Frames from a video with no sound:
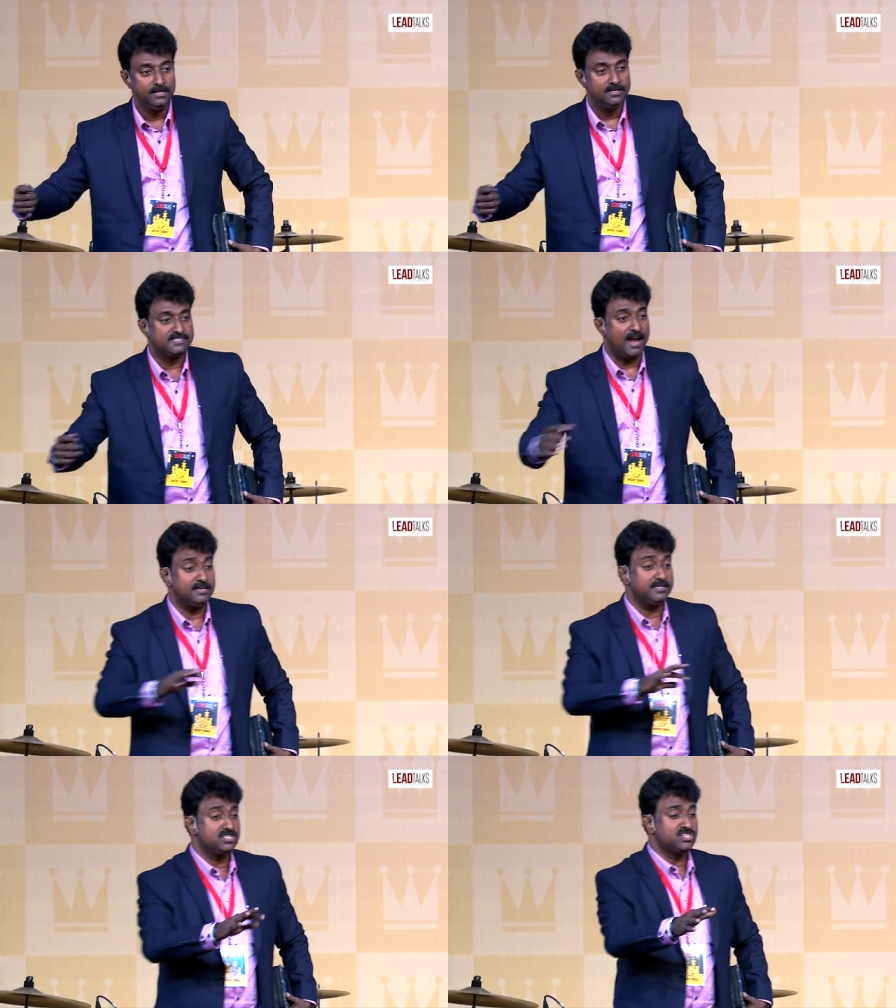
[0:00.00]

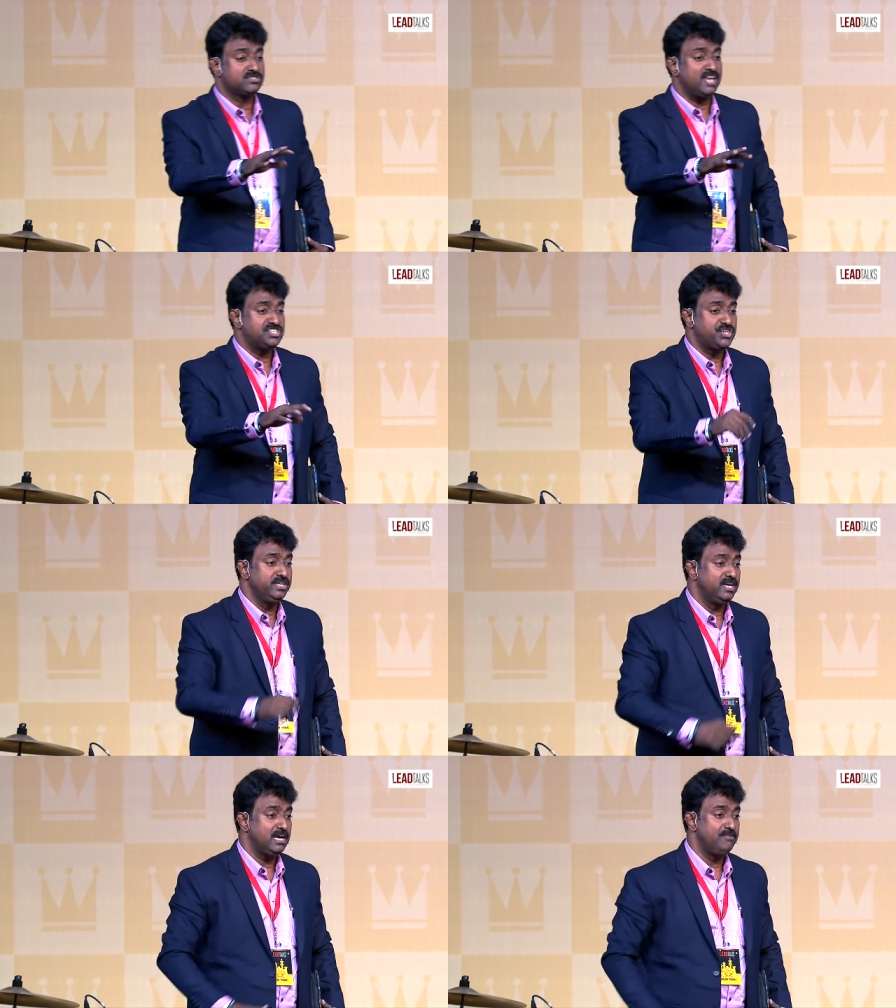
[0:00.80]
started touching
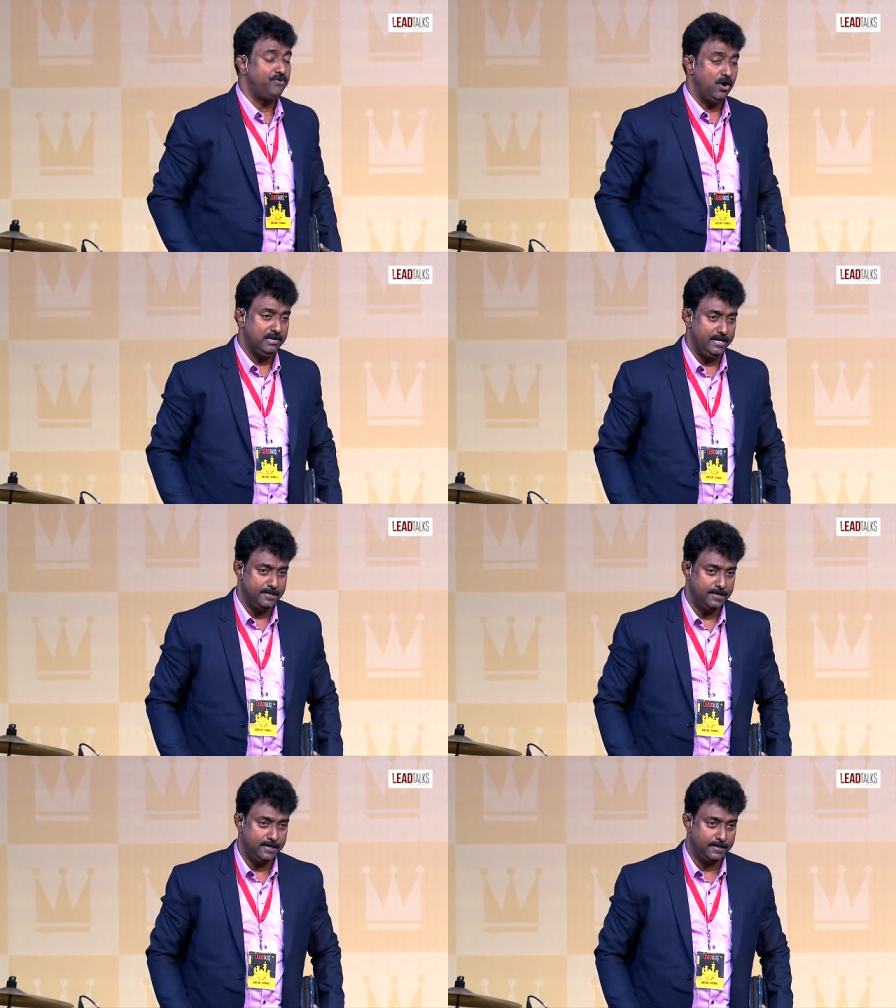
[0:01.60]
her and fondling
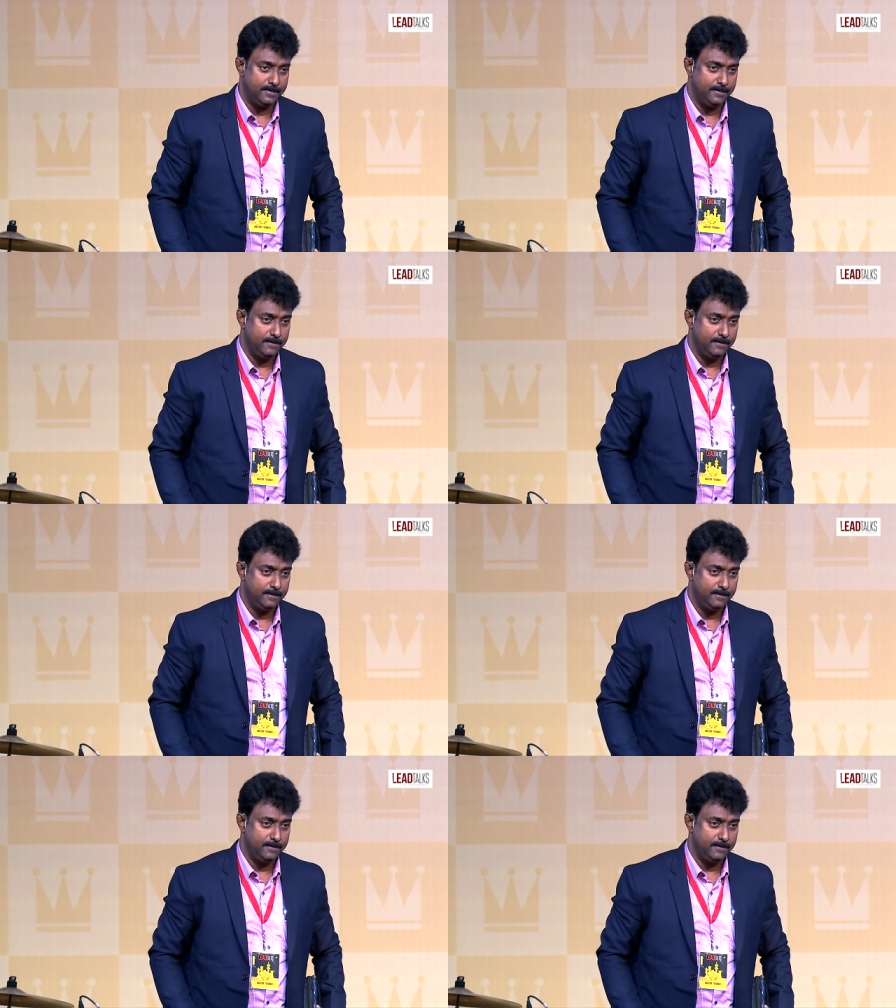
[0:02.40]
her.